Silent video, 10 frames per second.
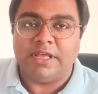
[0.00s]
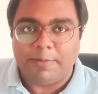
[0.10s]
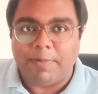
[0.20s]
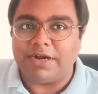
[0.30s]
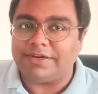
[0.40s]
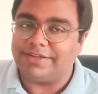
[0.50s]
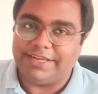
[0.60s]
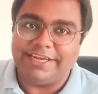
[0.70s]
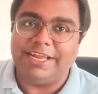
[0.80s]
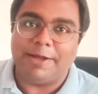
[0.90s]
But
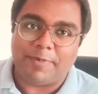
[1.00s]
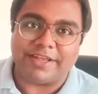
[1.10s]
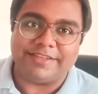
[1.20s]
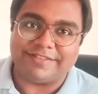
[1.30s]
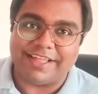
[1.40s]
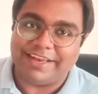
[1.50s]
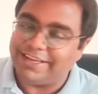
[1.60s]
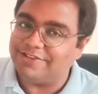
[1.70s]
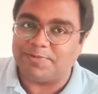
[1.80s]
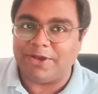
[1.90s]
India-Pakistan
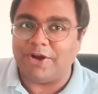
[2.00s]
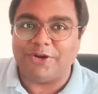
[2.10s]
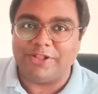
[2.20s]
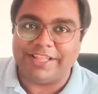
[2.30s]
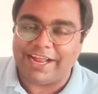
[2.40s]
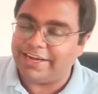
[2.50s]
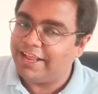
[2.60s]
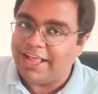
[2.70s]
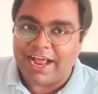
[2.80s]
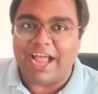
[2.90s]
is beyond all that.
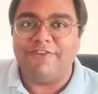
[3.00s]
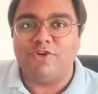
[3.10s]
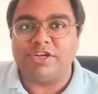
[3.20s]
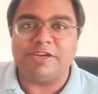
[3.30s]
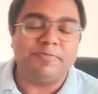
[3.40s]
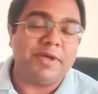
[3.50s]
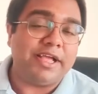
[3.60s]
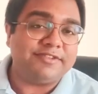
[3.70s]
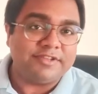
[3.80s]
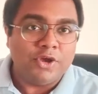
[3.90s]
High voltage
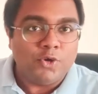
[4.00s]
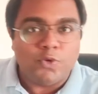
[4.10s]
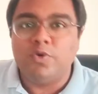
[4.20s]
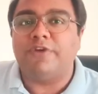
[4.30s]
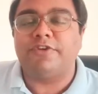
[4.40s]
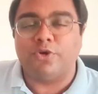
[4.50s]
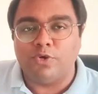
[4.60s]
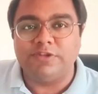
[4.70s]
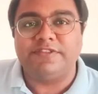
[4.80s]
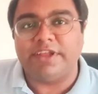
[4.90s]
match. Whoever
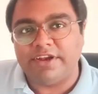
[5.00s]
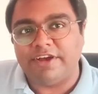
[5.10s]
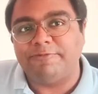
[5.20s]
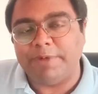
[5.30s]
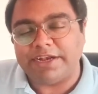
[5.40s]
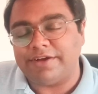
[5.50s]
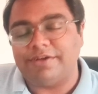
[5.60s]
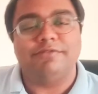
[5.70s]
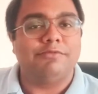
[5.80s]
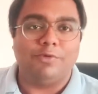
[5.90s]
holds their nerve
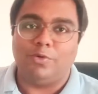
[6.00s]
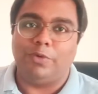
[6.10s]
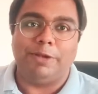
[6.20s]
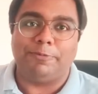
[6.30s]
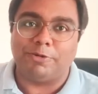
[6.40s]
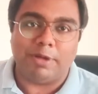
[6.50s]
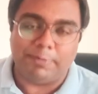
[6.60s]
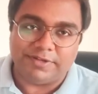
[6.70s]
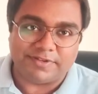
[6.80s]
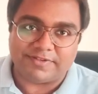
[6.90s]
better will
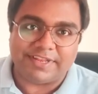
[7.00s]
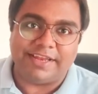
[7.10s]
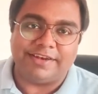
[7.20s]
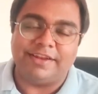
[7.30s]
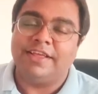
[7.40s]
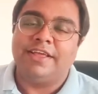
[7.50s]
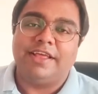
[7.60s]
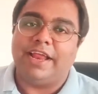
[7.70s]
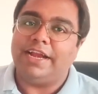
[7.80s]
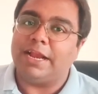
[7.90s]
probably sustain.
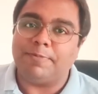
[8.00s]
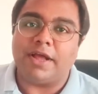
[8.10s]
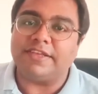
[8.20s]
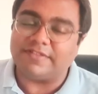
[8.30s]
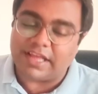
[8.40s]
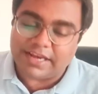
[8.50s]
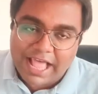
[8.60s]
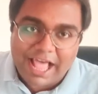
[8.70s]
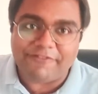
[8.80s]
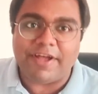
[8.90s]
Right? And Pakistan
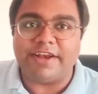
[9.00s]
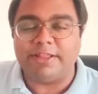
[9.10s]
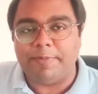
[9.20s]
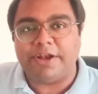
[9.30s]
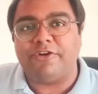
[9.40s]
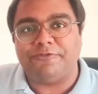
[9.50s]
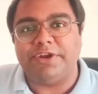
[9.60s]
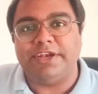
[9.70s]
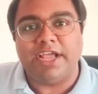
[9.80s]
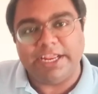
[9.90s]
have had the better of
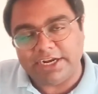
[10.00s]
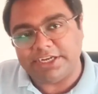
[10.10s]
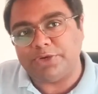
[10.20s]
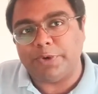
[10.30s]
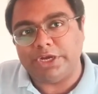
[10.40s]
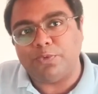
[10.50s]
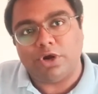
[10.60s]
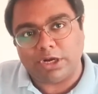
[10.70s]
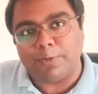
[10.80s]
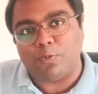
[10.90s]
India in a T20
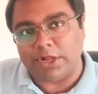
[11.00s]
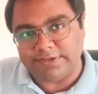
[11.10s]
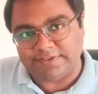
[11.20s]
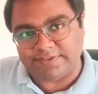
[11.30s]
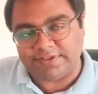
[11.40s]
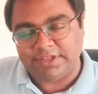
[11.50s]
World Cup once.